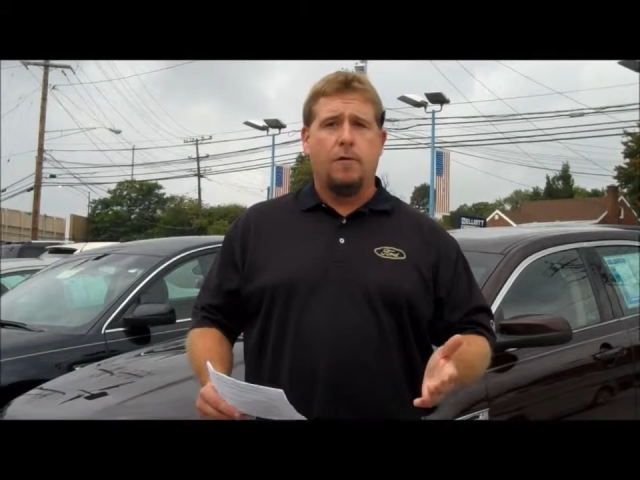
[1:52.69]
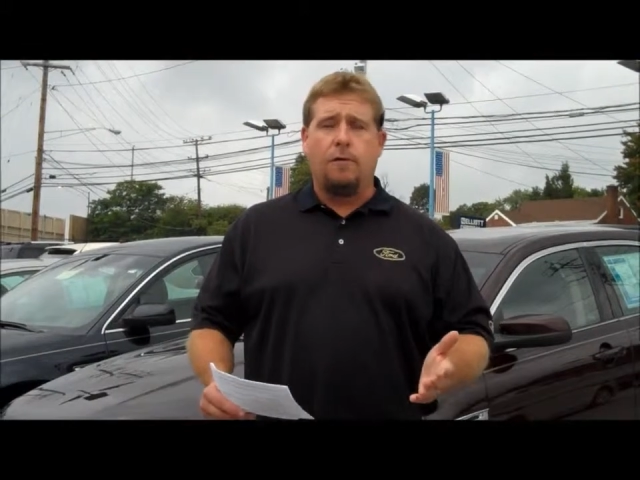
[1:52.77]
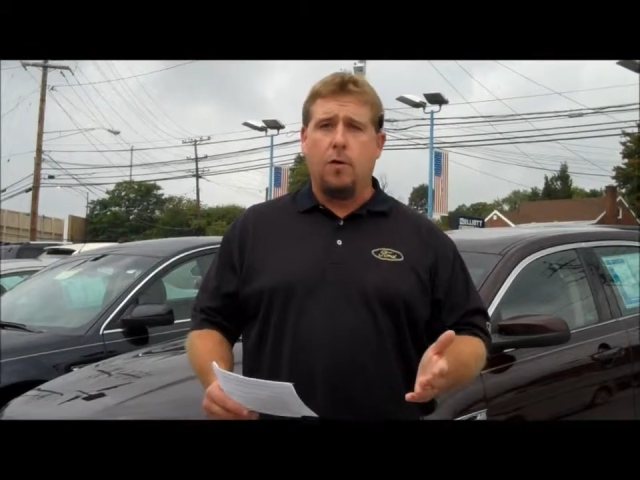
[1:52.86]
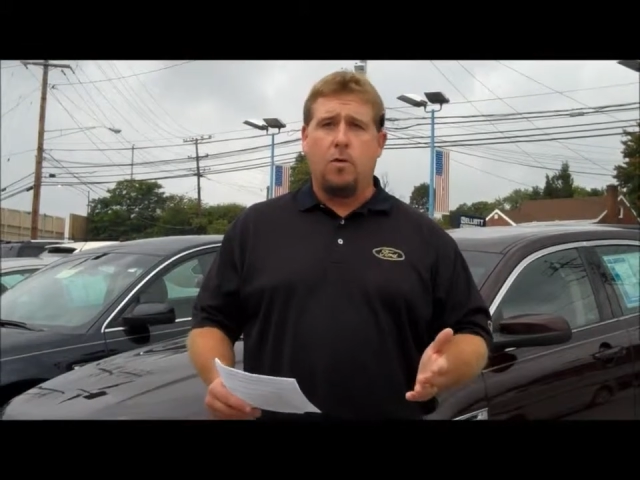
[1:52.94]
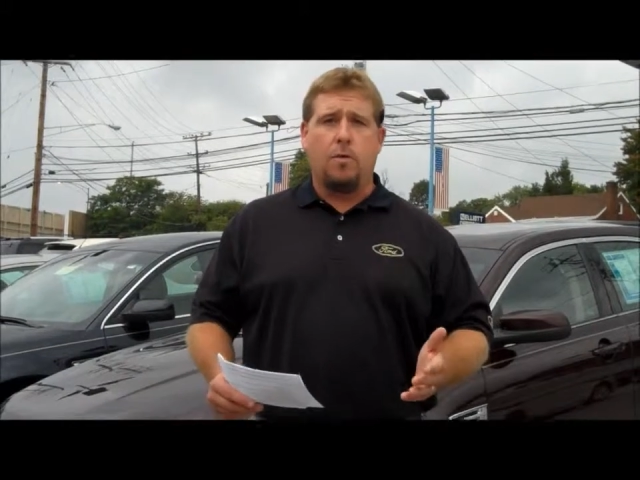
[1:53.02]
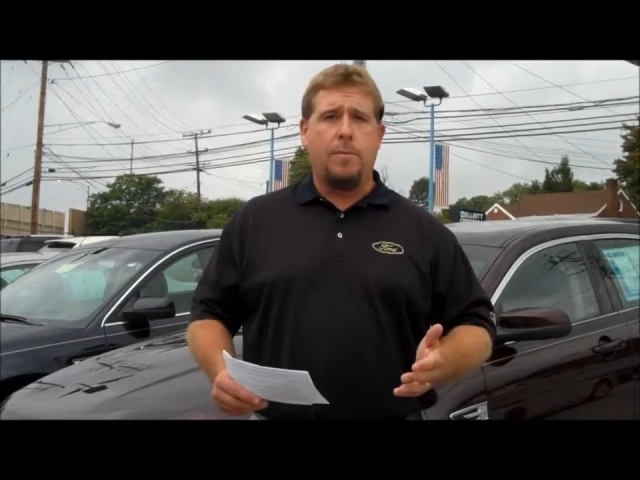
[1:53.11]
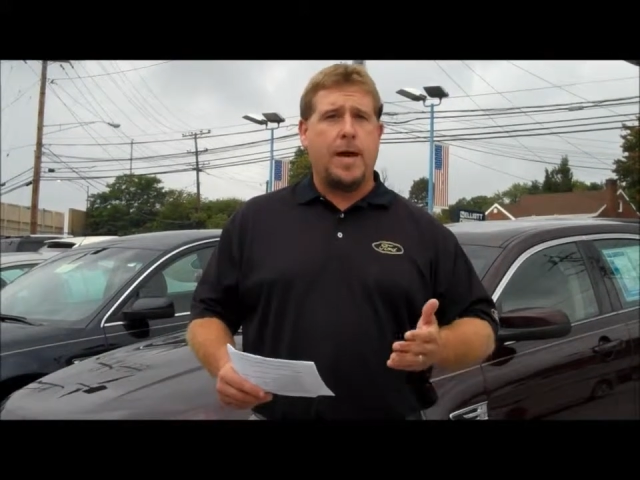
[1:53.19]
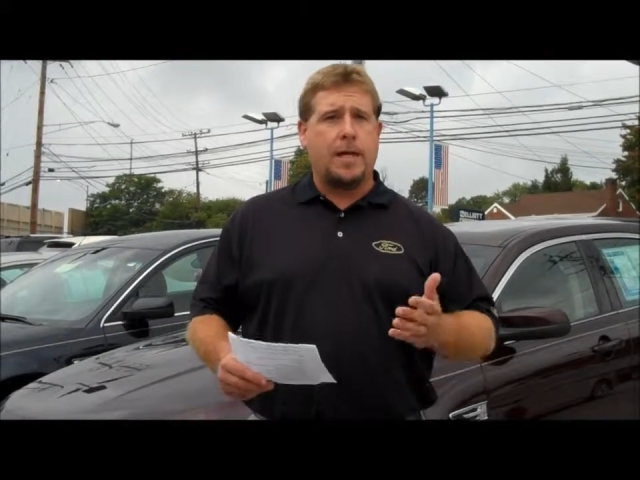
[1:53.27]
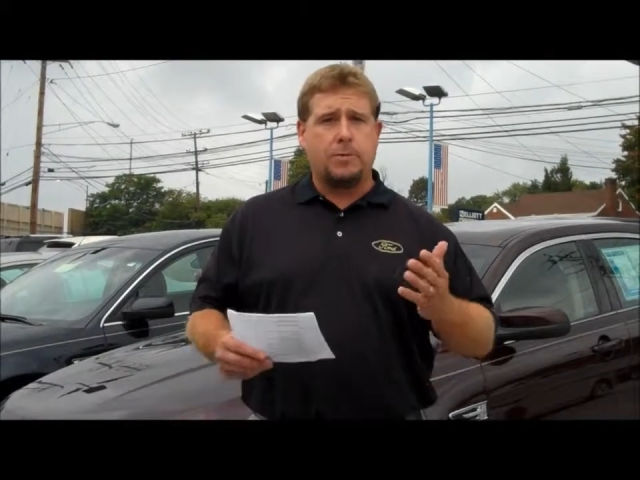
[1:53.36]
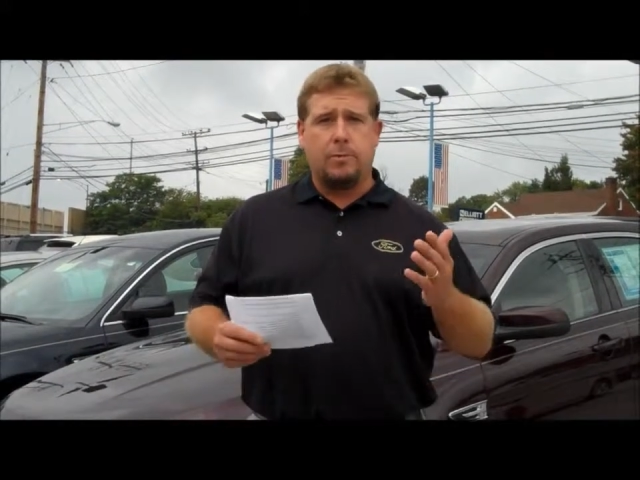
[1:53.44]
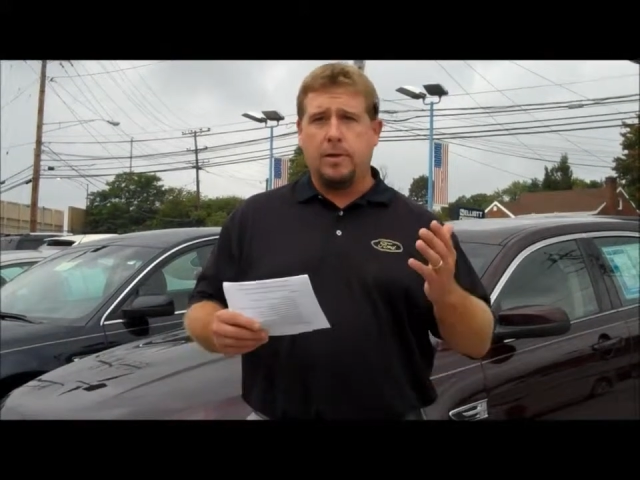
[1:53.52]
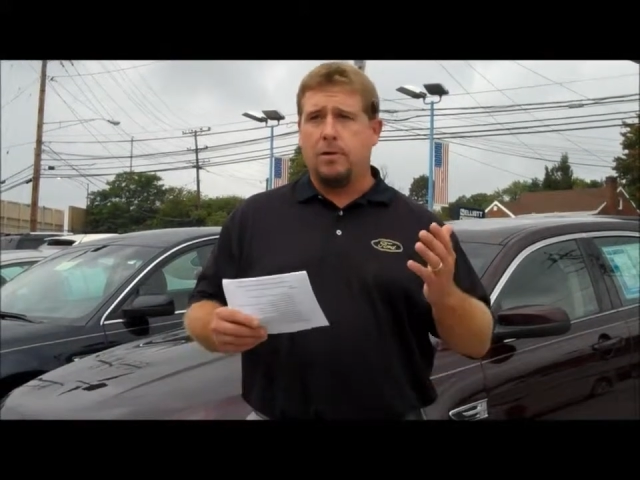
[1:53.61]
floor
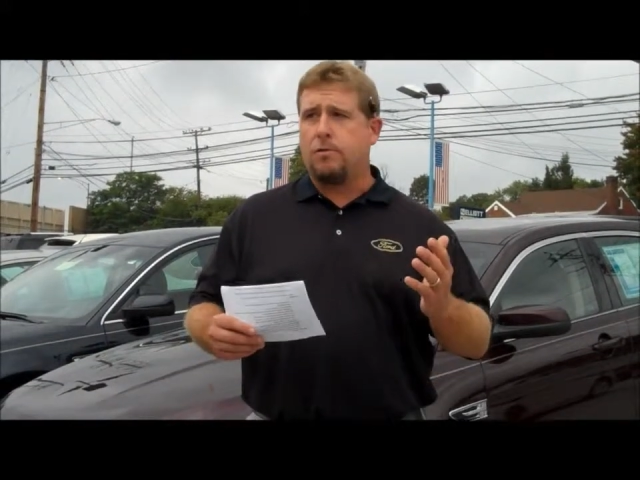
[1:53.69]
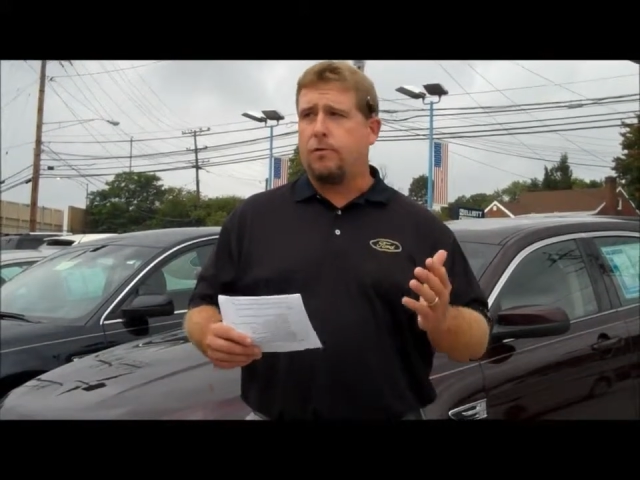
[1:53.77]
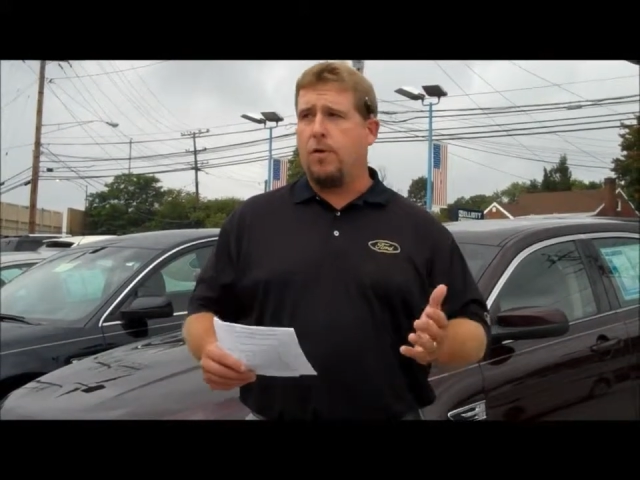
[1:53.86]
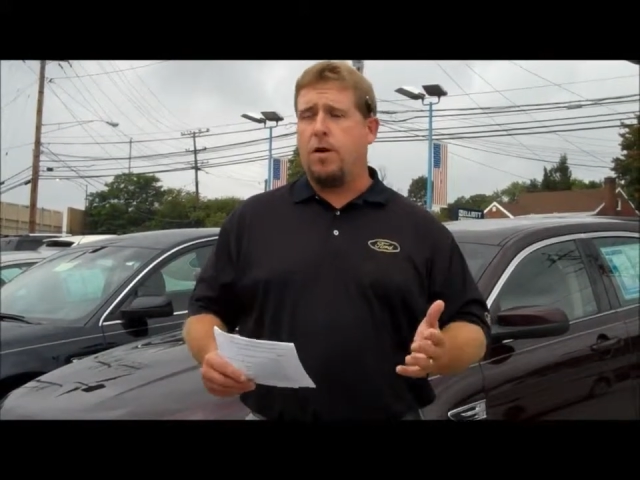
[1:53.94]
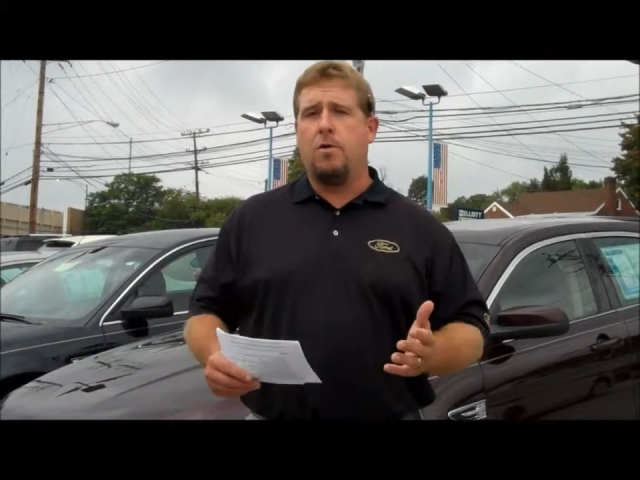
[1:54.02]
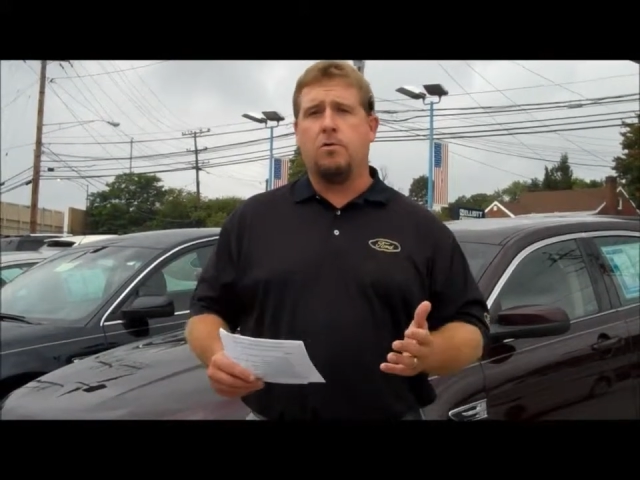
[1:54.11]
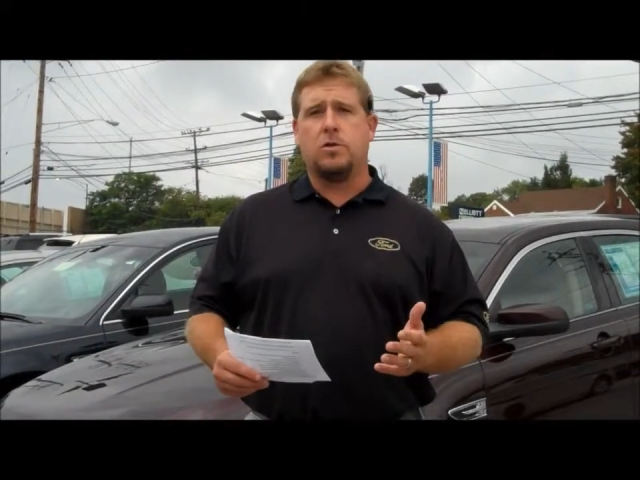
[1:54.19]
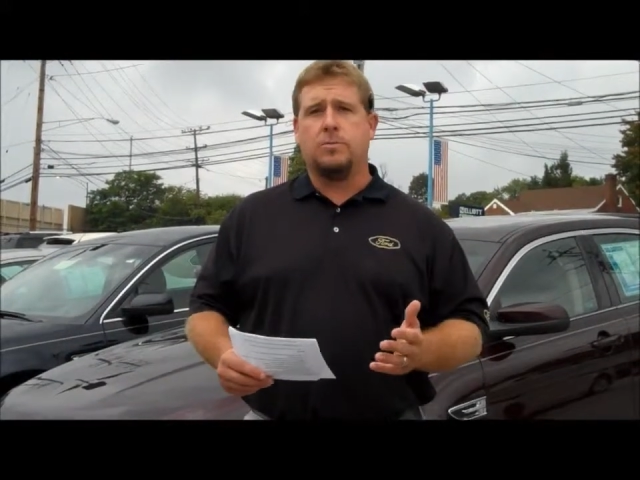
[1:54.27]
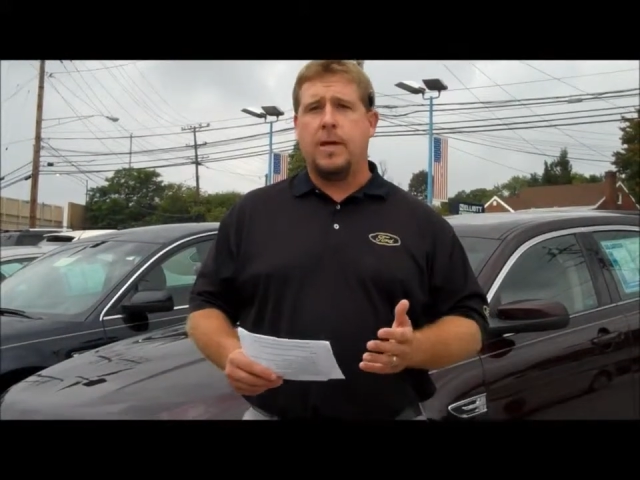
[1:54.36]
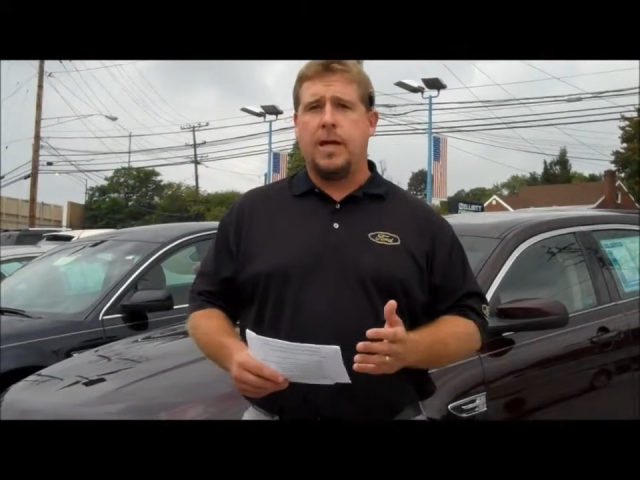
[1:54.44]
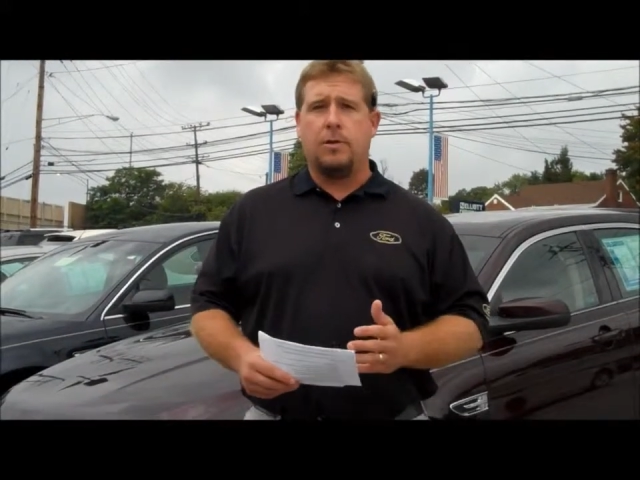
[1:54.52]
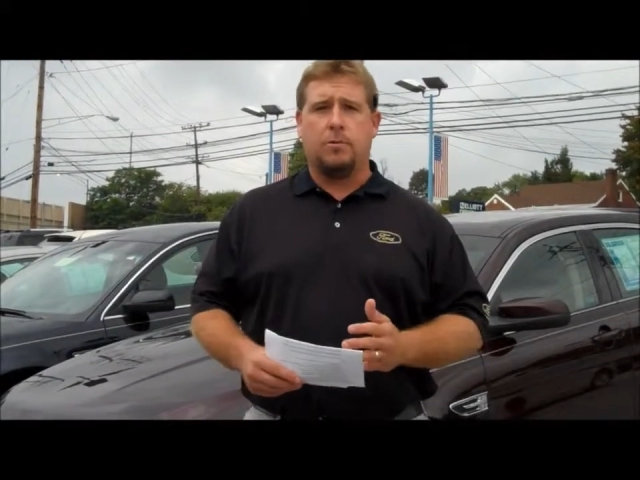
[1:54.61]
mats, we look for owner's
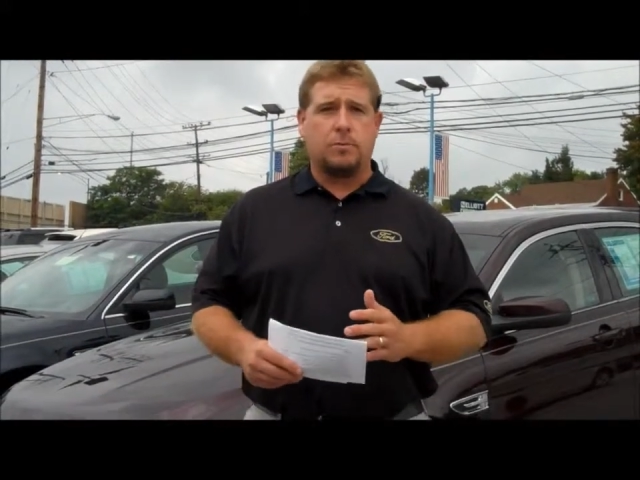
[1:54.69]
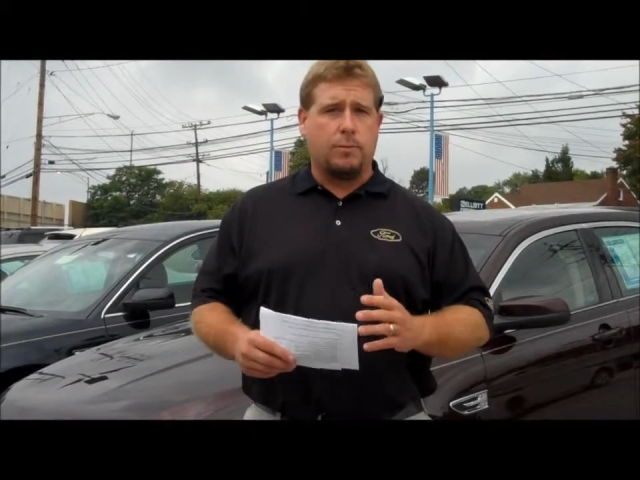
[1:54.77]
manuals,